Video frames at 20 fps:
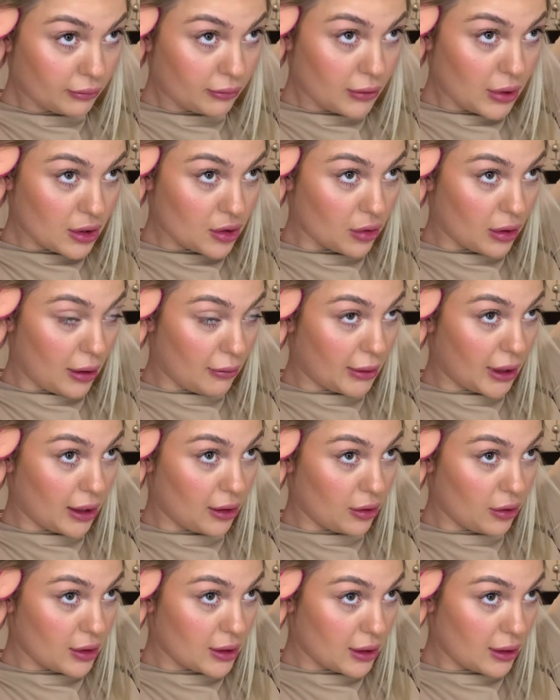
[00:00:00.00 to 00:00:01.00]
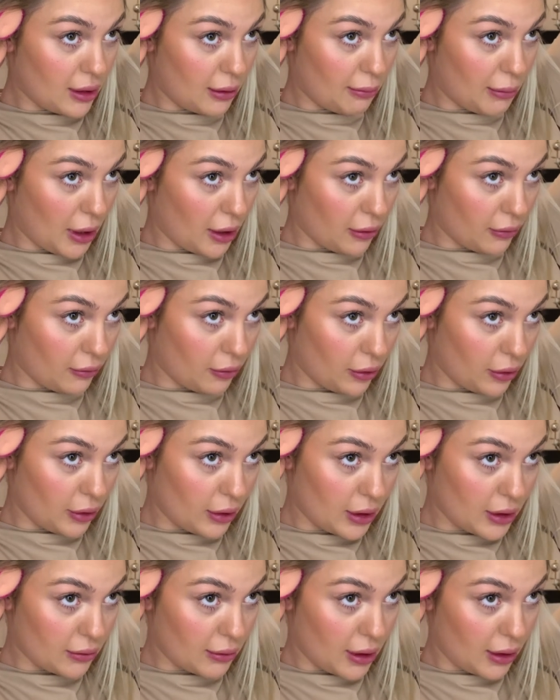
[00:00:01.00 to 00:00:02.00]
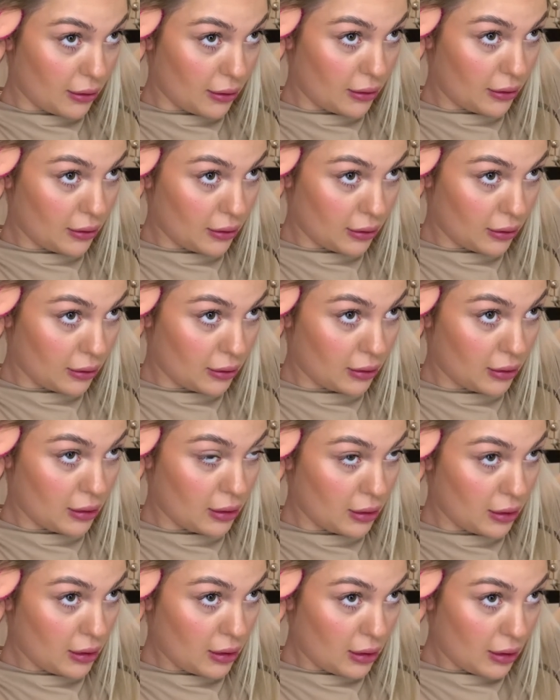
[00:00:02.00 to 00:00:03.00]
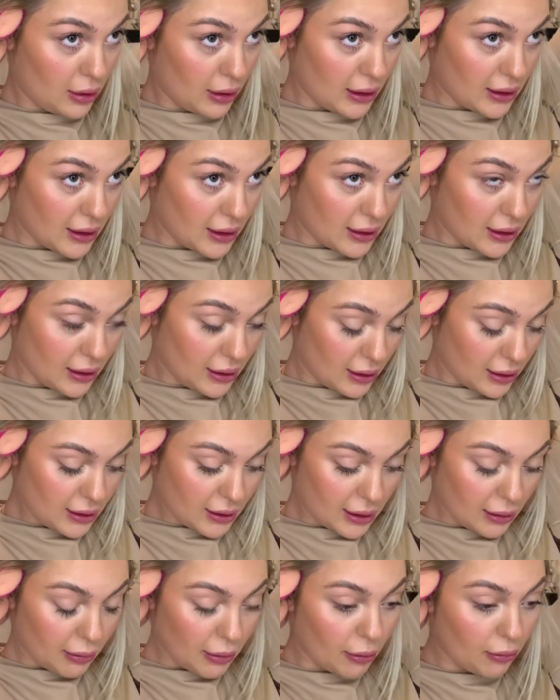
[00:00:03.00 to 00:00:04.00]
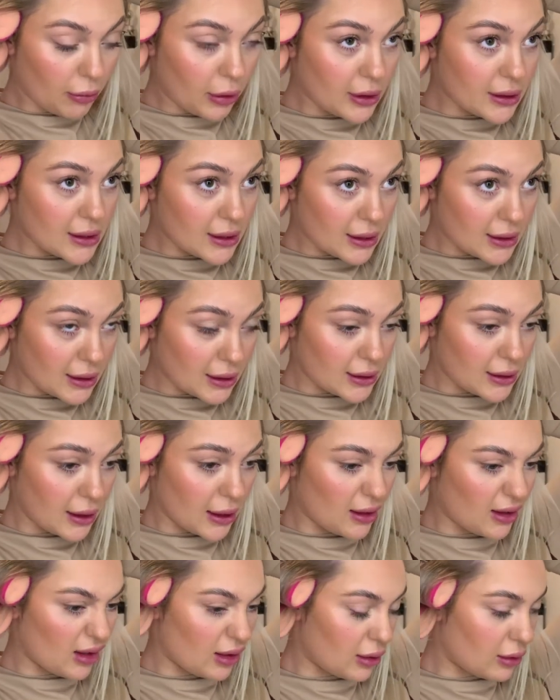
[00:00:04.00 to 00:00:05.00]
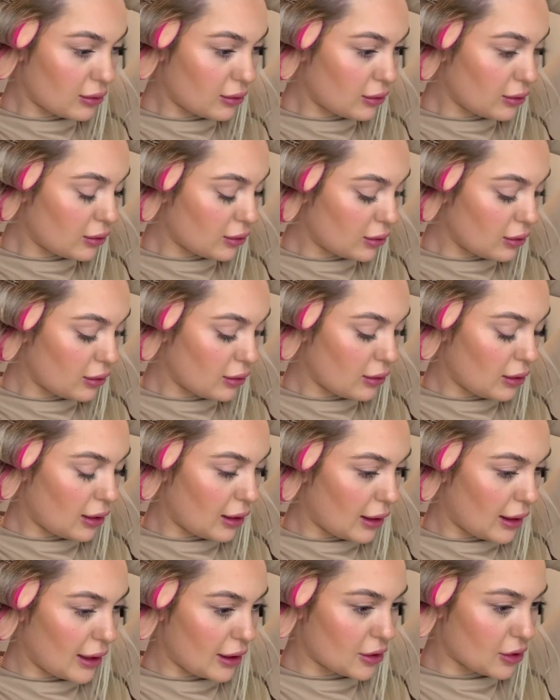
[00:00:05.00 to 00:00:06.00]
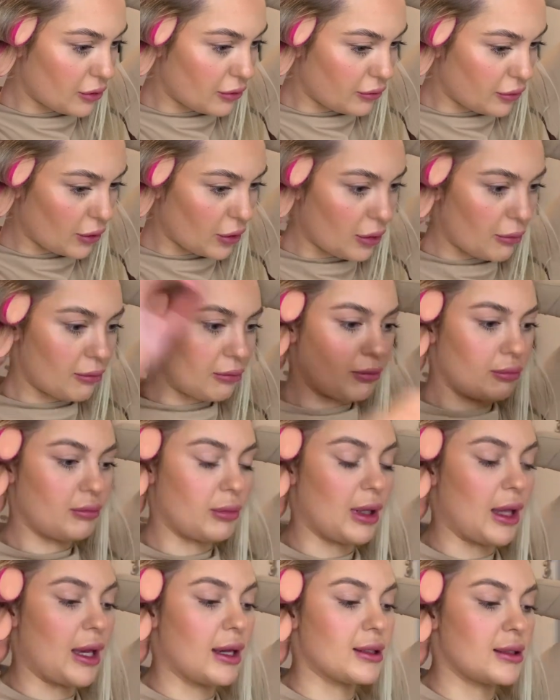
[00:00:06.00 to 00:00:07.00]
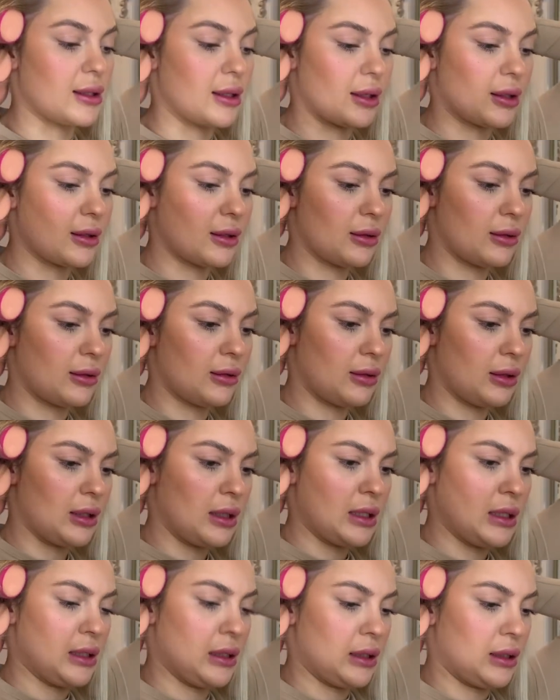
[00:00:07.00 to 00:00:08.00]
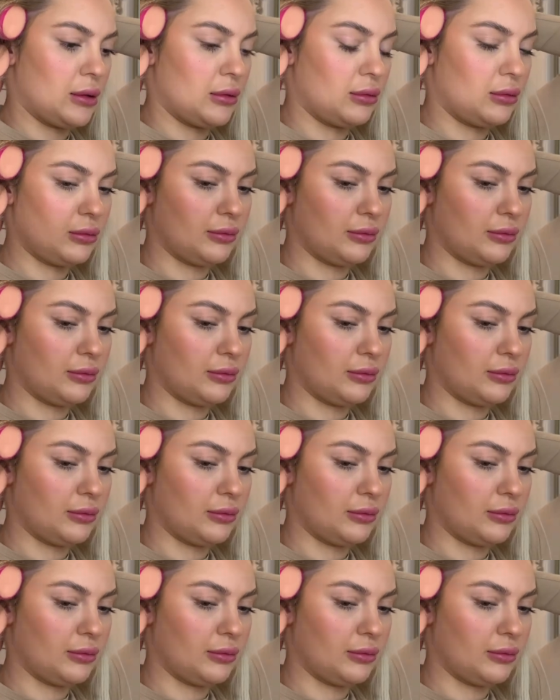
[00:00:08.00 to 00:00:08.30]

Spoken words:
So I'm kind of using a bigger roller as well. This isn't the sleep-in ones, this is like an actual full-on plastic. Oh.